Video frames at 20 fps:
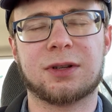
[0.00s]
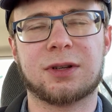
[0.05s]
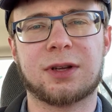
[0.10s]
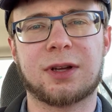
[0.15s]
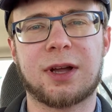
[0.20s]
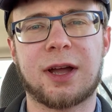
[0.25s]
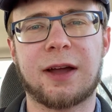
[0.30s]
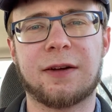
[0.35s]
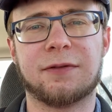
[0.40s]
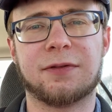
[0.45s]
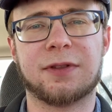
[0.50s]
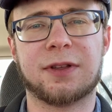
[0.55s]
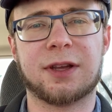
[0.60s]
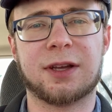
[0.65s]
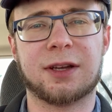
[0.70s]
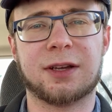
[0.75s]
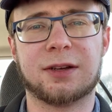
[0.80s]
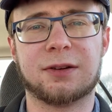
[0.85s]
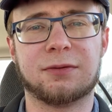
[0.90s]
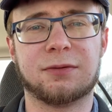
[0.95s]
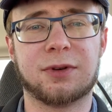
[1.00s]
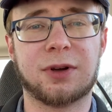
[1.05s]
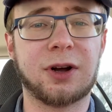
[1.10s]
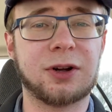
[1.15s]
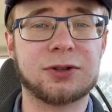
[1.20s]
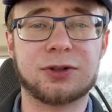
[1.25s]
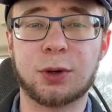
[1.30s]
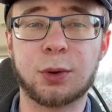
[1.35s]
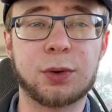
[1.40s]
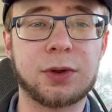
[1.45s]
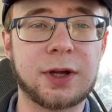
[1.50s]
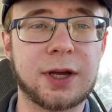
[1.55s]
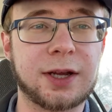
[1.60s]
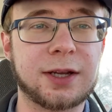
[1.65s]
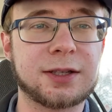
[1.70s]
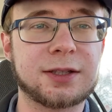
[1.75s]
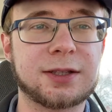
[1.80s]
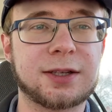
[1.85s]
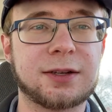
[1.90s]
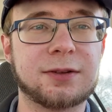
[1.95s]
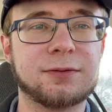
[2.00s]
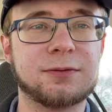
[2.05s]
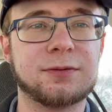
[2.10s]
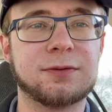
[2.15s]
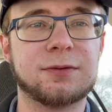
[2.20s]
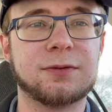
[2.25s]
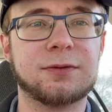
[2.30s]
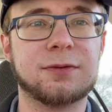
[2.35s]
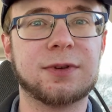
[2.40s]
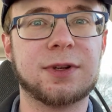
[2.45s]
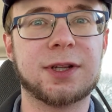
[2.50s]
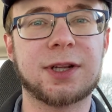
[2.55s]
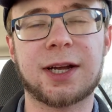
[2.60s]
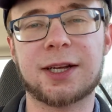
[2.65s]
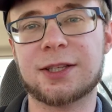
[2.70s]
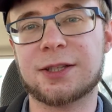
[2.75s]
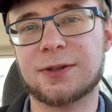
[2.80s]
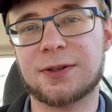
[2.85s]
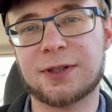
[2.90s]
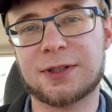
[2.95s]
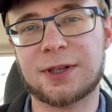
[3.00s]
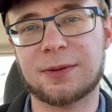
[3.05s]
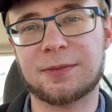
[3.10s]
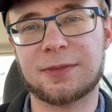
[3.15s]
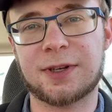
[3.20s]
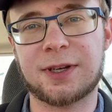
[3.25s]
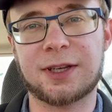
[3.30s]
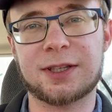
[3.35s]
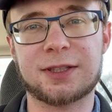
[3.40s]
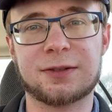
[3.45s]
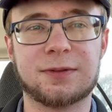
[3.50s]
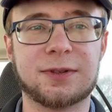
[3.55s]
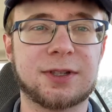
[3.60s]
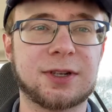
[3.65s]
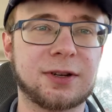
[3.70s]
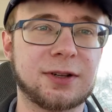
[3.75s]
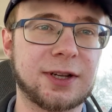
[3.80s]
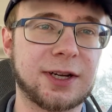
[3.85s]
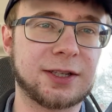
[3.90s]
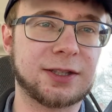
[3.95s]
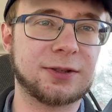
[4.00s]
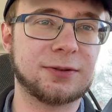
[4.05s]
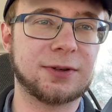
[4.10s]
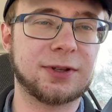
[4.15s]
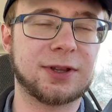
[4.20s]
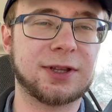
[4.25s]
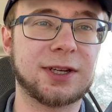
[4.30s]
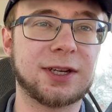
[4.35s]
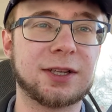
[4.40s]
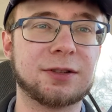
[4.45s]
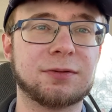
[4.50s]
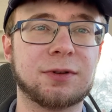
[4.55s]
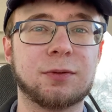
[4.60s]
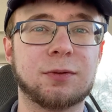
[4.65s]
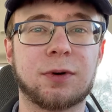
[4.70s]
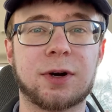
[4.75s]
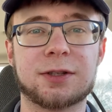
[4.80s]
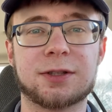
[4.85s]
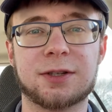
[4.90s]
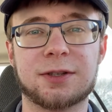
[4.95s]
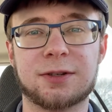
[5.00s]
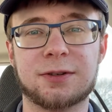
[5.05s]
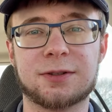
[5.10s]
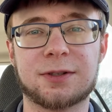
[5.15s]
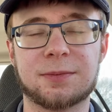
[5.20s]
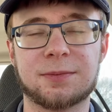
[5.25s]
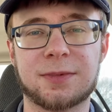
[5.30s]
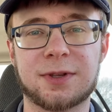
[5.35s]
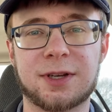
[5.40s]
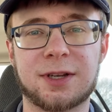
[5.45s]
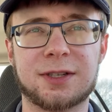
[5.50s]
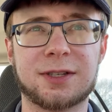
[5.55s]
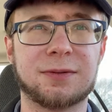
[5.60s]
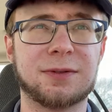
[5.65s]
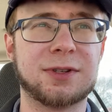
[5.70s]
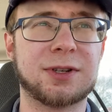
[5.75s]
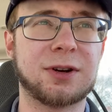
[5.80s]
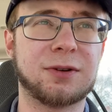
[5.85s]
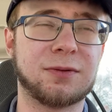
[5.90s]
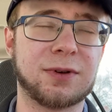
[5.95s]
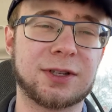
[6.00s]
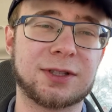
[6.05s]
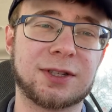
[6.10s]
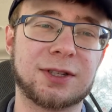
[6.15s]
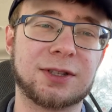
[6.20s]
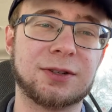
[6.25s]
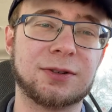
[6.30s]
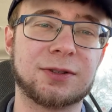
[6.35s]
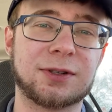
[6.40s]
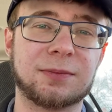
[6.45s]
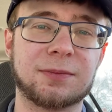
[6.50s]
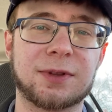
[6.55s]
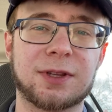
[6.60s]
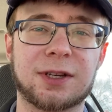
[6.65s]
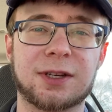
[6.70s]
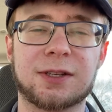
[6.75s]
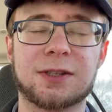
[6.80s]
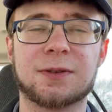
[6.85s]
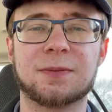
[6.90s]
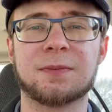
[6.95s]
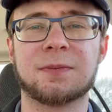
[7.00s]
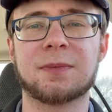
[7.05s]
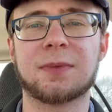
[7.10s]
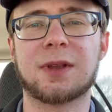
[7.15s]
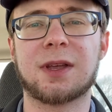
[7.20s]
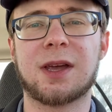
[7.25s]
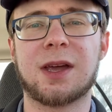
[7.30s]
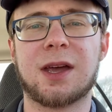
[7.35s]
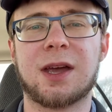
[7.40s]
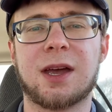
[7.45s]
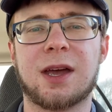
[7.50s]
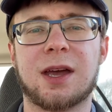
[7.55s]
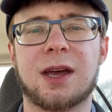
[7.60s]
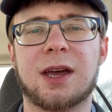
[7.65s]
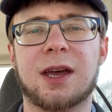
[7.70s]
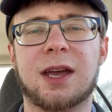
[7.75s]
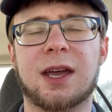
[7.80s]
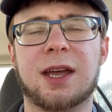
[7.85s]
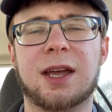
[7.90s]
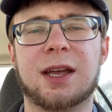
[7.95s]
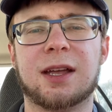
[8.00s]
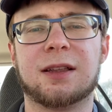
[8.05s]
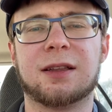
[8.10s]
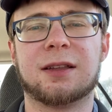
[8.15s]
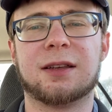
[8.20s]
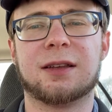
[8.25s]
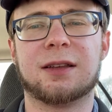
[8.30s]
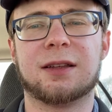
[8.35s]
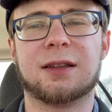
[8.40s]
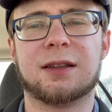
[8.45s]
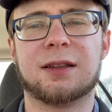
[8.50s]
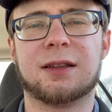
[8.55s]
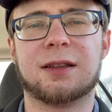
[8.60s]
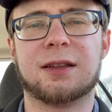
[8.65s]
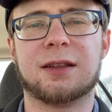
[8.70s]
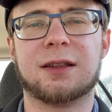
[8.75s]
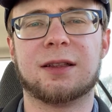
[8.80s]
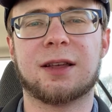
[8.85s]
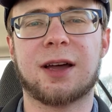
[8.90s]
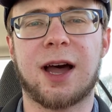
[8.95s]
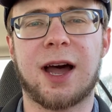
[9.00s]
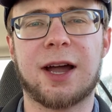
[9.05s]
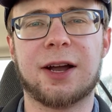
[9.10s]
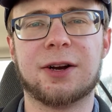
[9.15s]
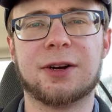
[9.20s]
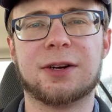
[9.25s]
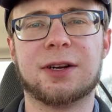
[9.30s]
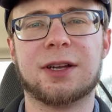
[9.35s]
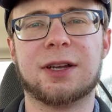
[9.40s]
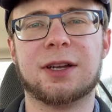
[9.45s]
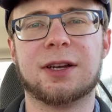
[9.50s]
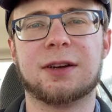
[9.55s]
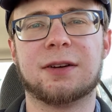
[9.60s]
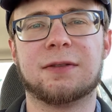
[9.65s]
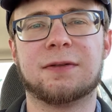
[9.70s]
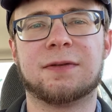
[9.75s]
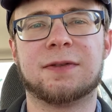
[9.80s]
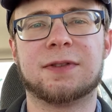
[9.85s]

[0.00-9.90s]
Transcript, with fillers: do things, and we like doing some things and we don't like doing things. We want to do some things and we don't want to do some things. And the irony of